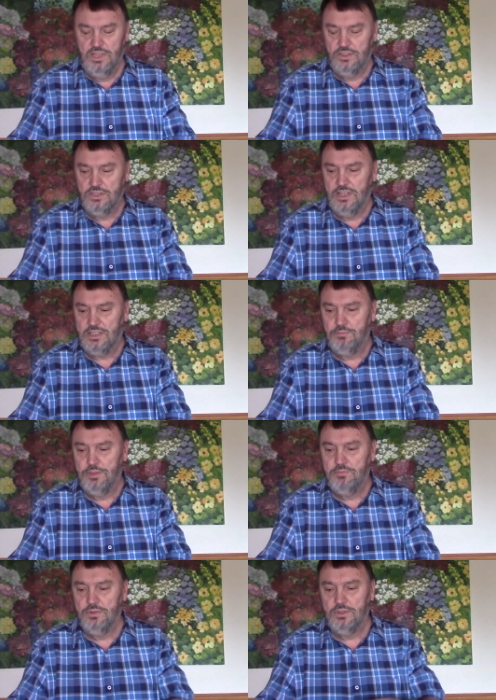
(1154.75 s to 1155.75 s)
just like the
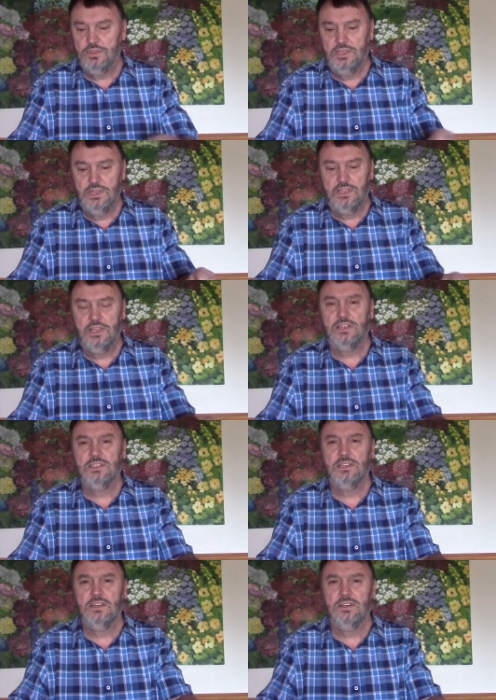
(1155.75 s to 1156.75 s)
people
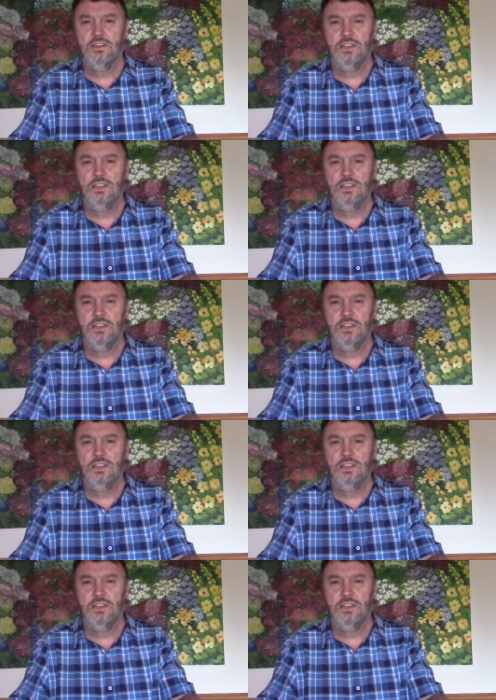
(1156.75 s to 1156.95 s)
that uh,